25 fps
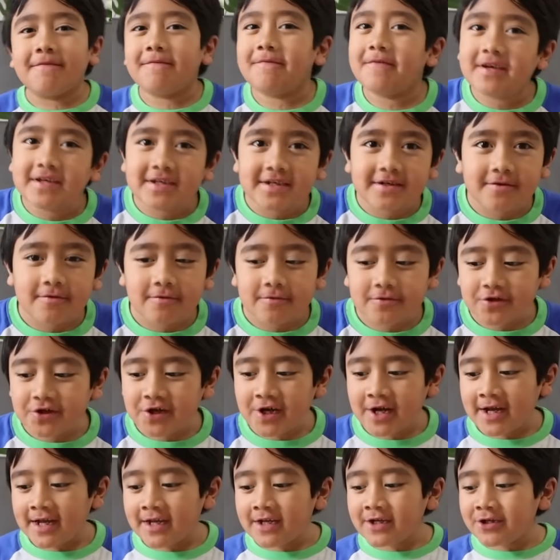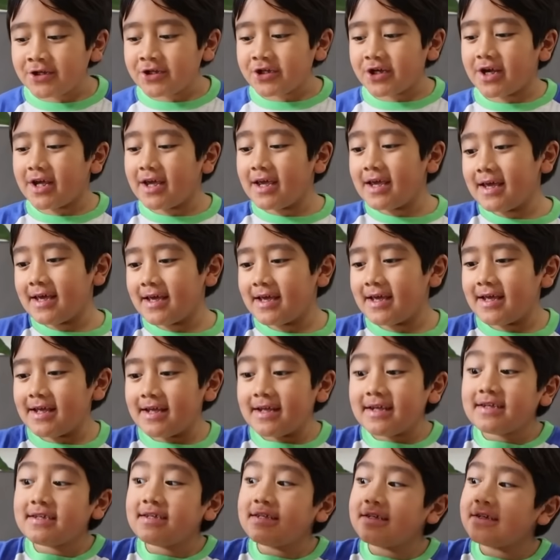of physical change
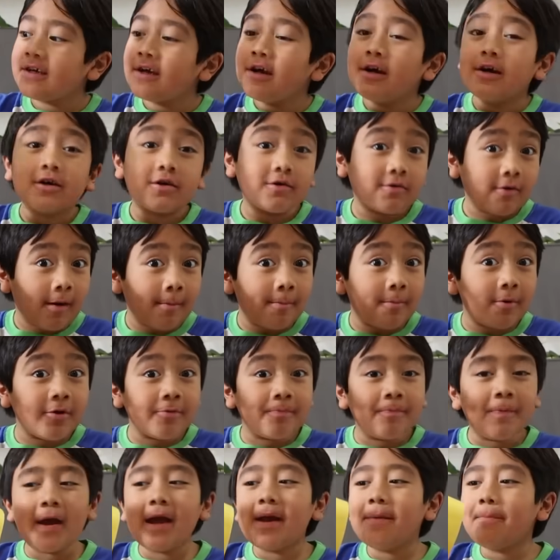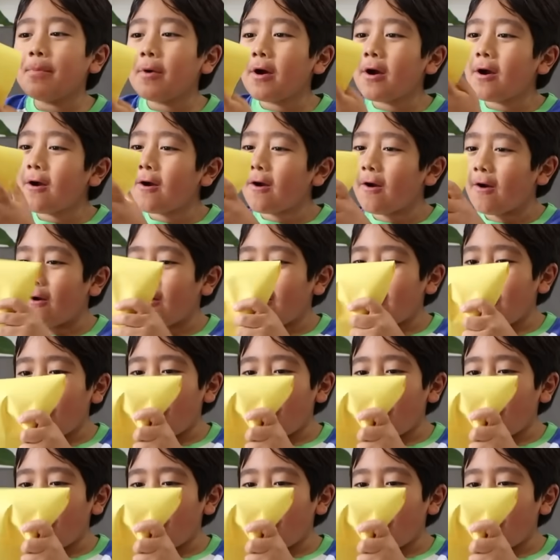is crumbled paper.